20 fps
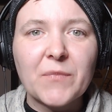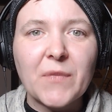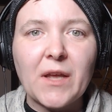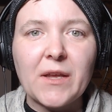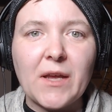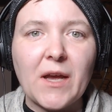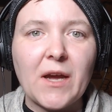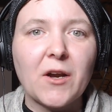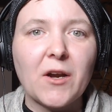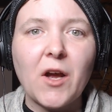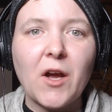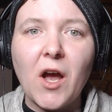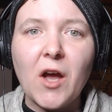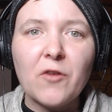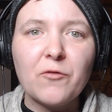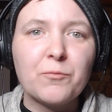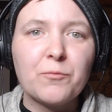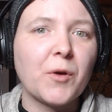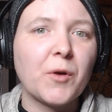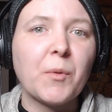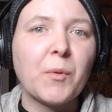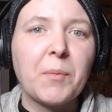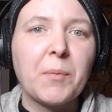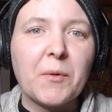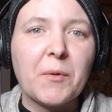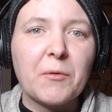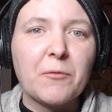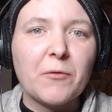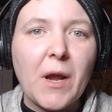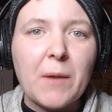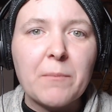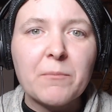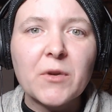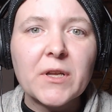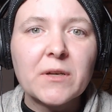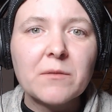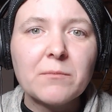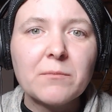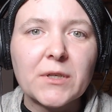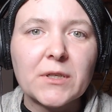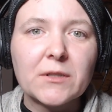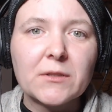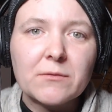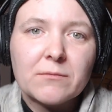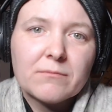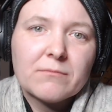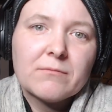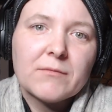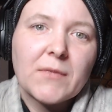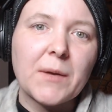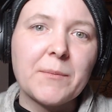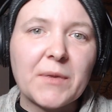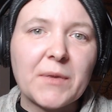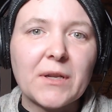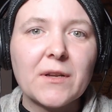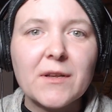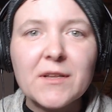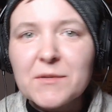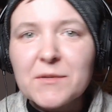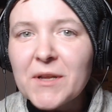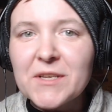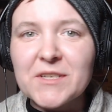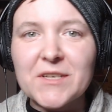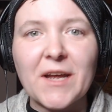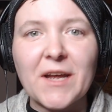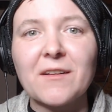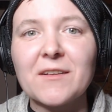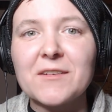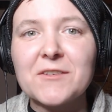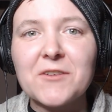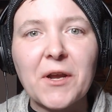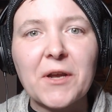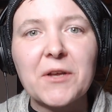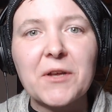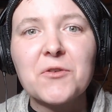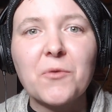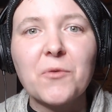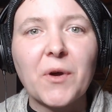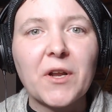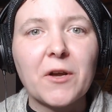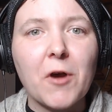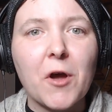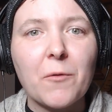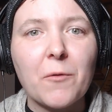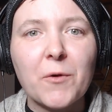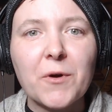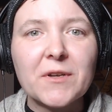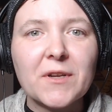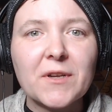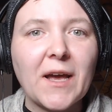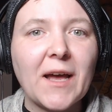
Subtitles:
I've probably been rambling, but I mean, it's my channel, so I can do whatever I want.